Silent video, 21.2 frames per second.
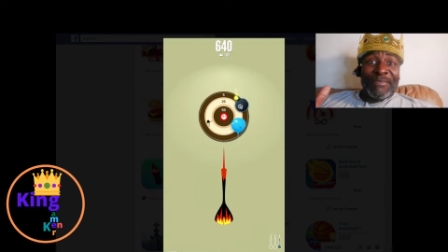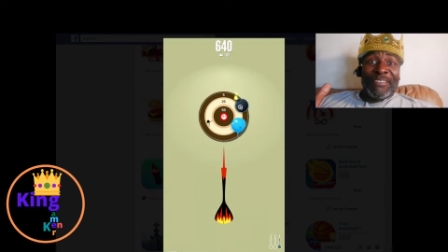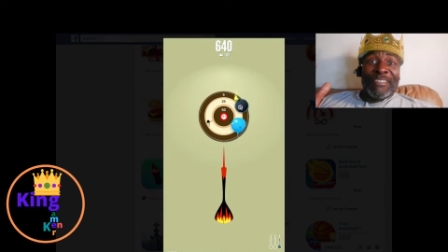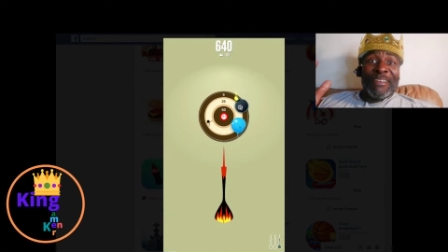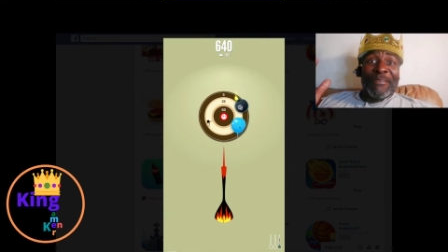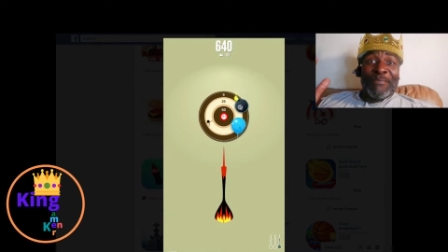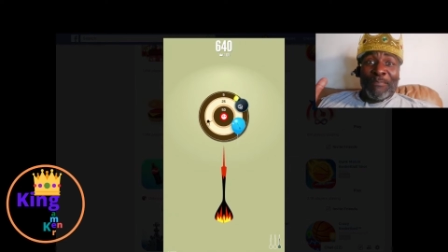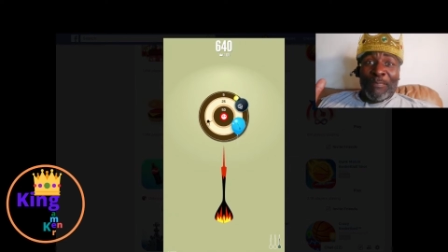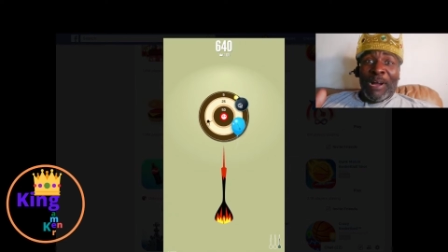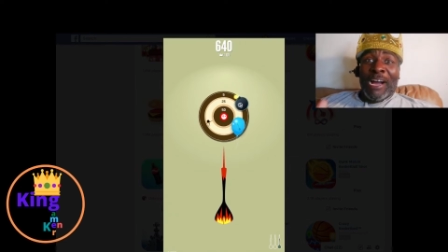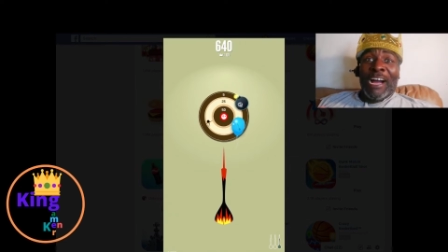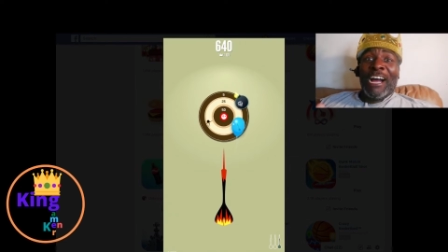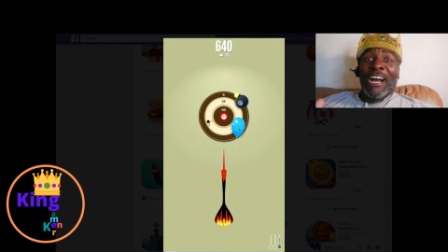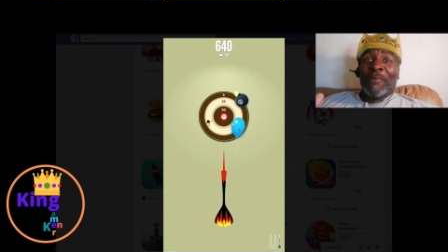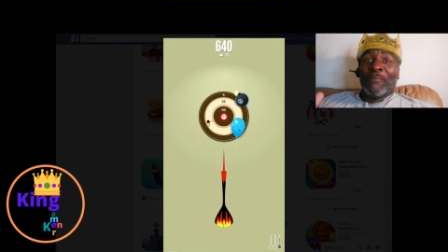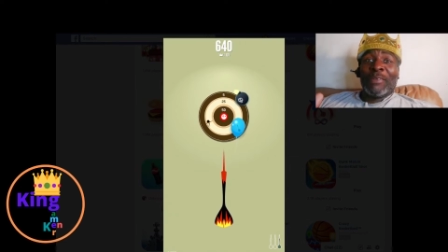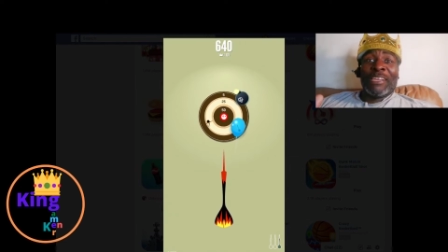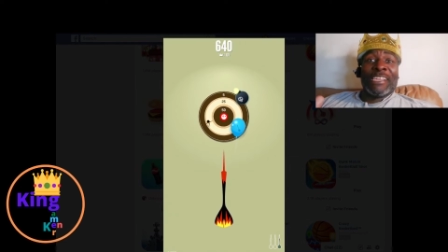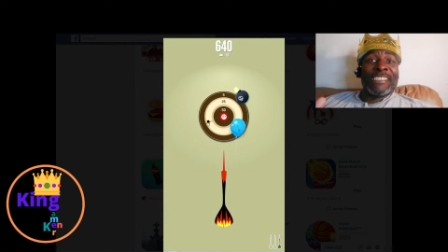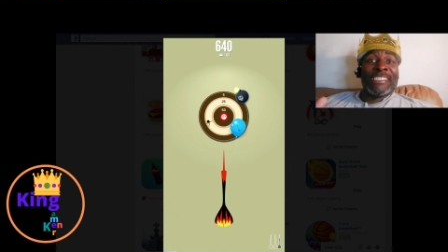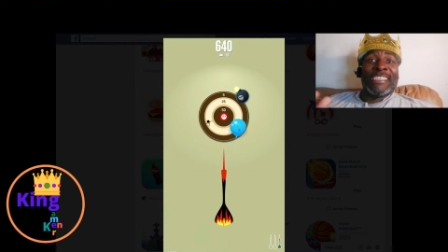the bomb
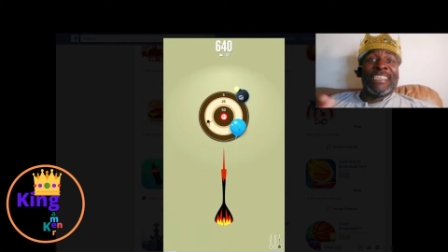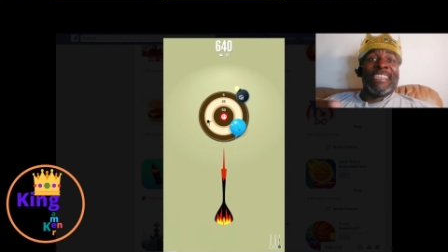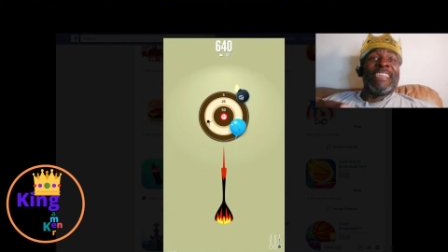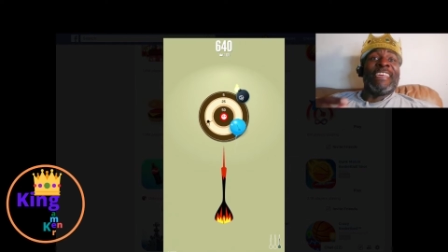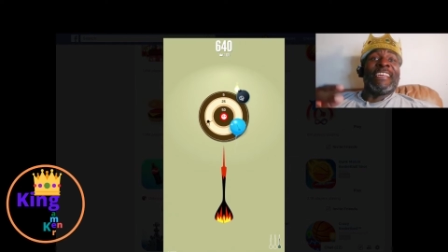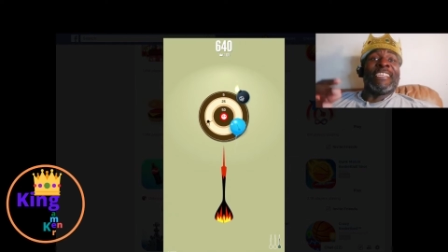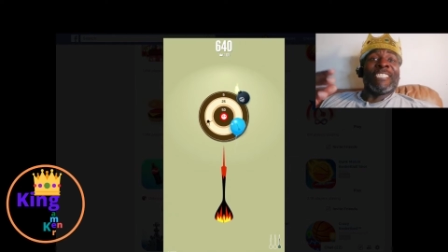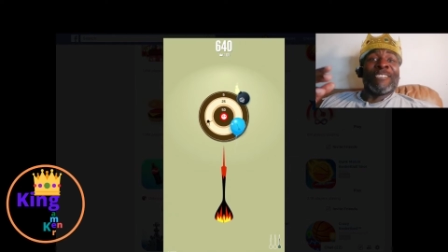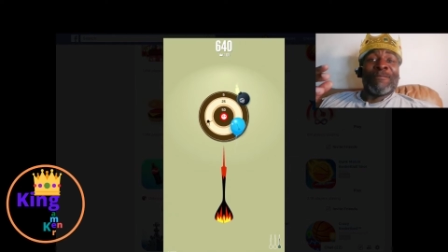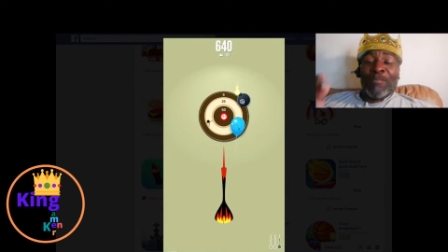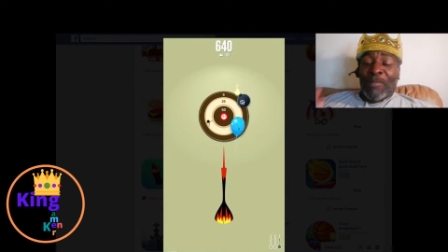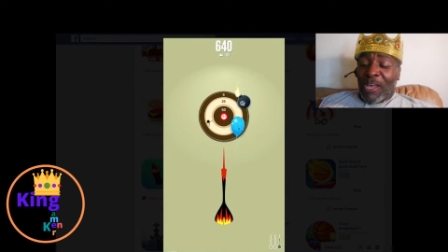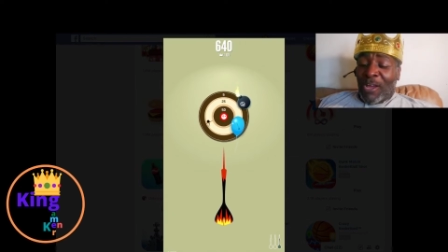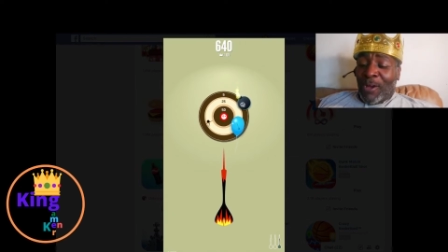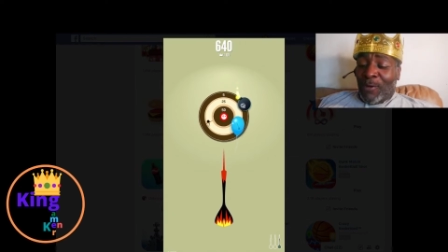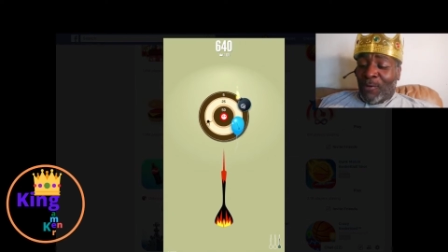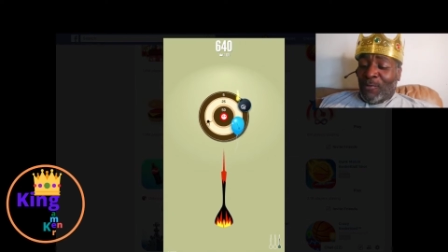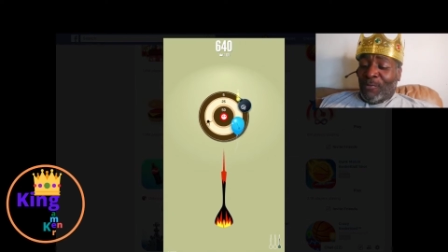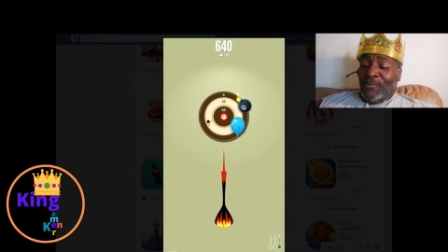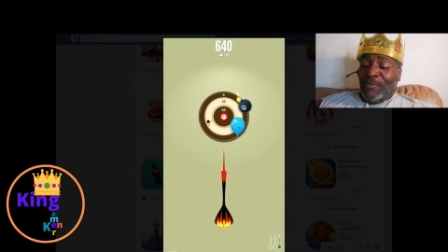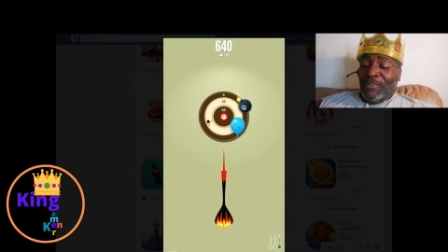because it
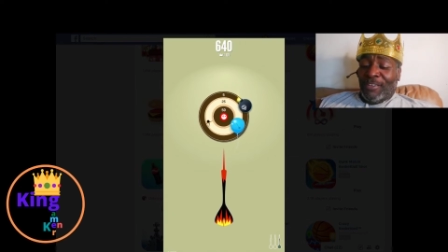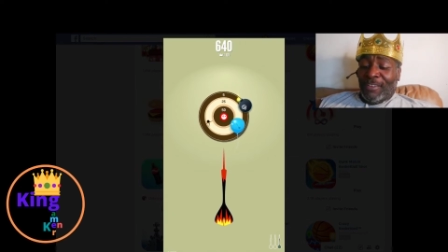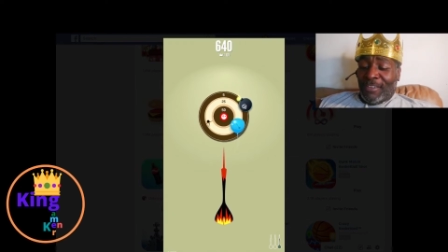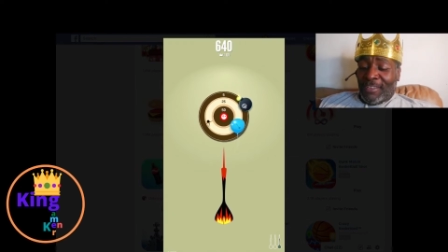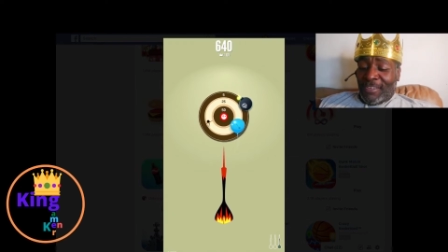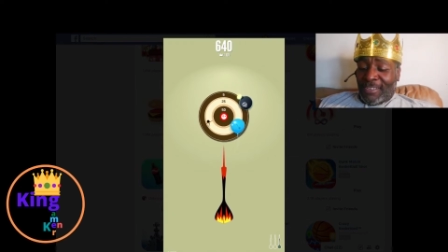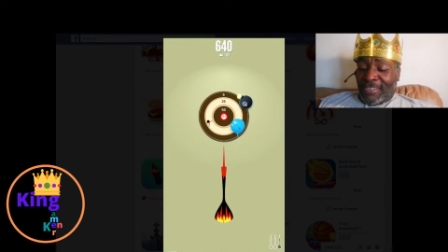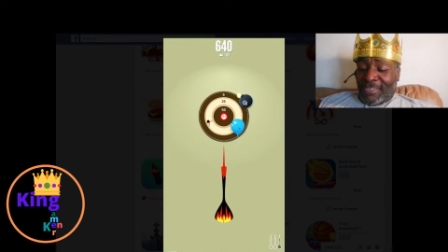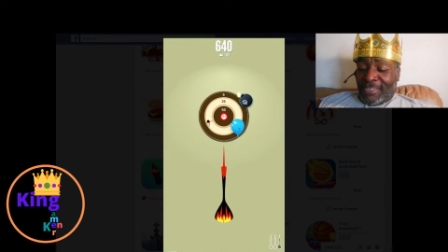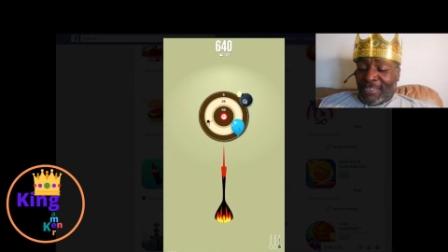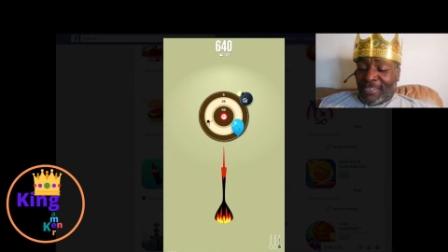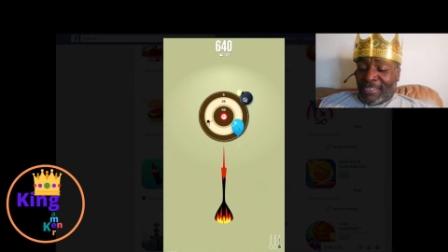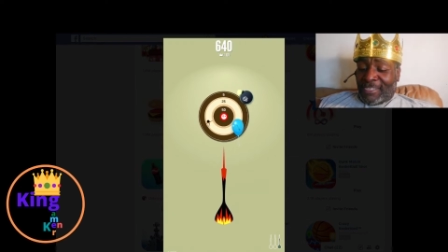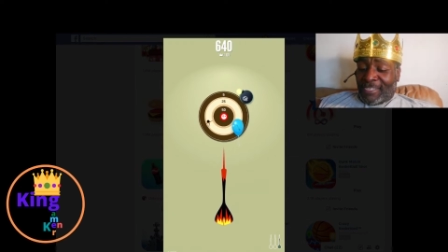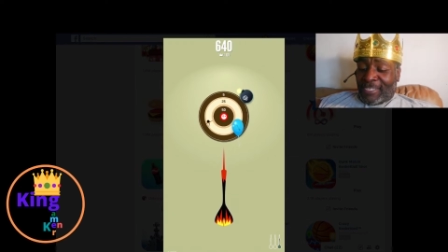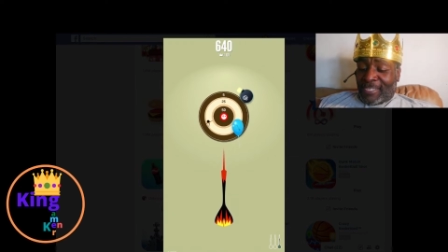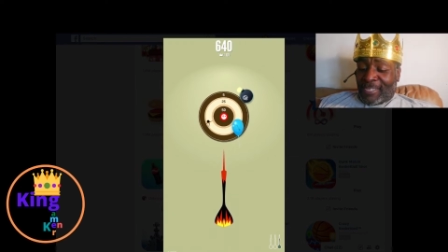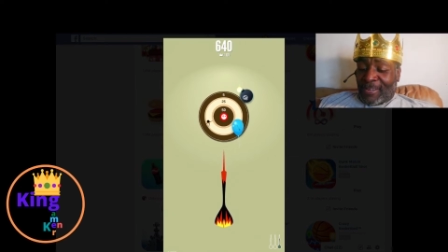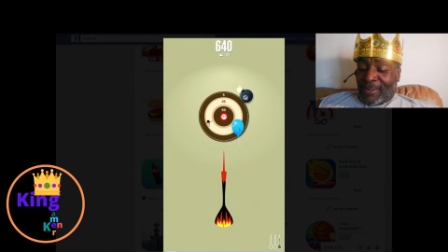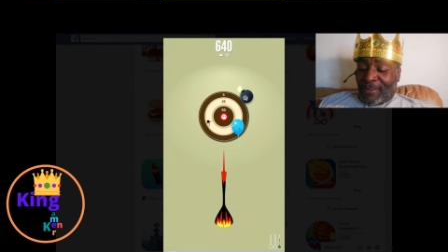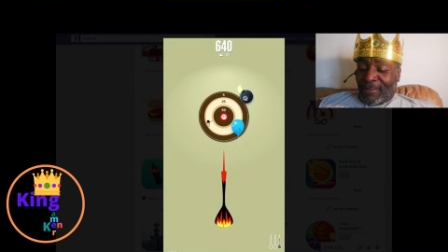explode.
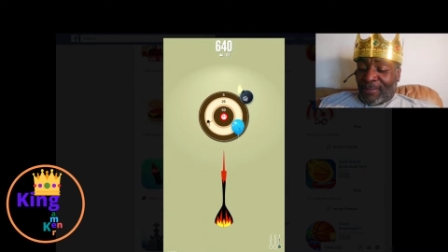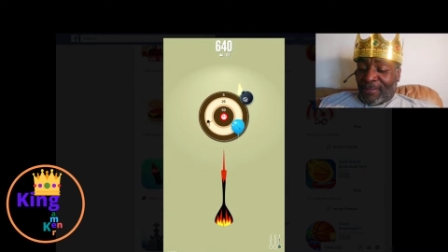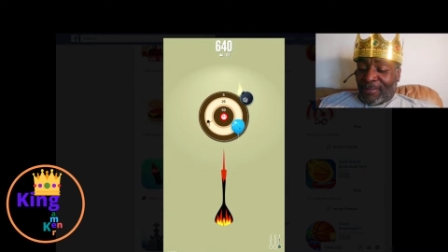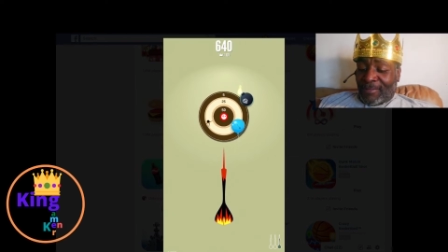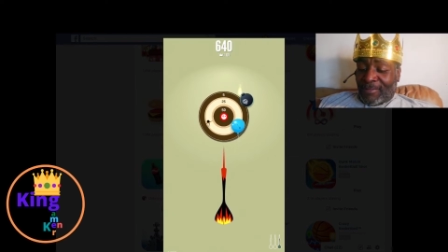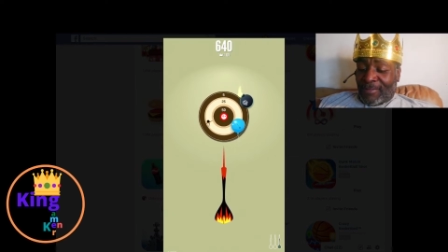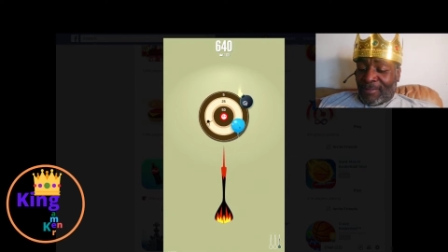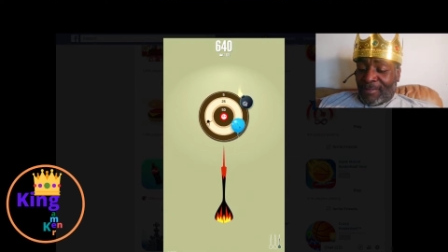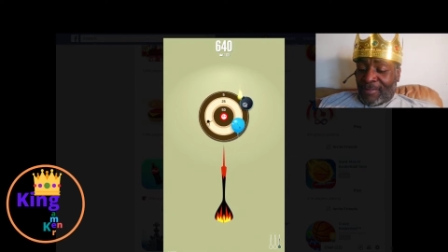So.